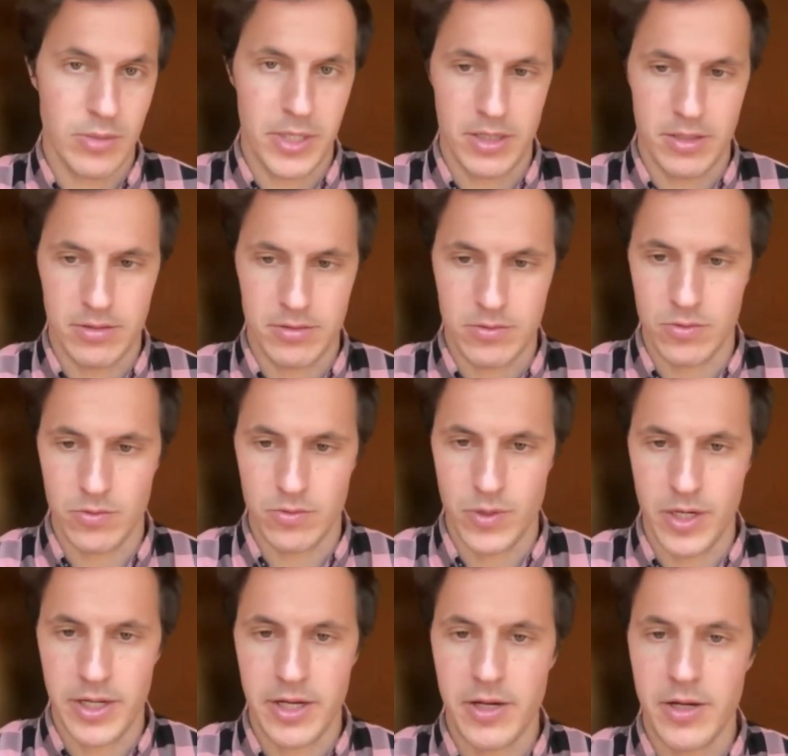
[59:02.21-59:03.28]
I mean, to
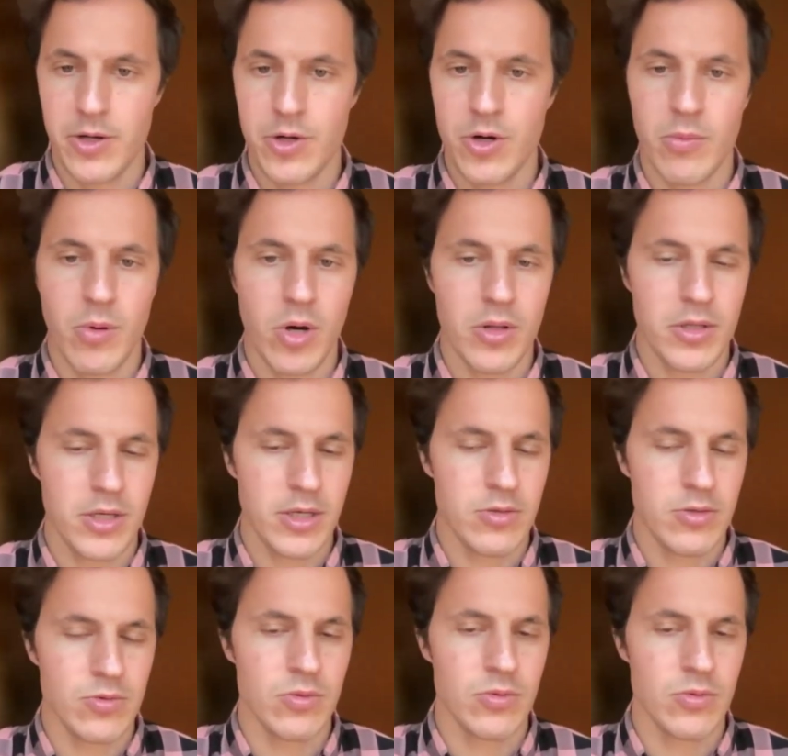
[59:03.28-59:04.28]
really hear your body.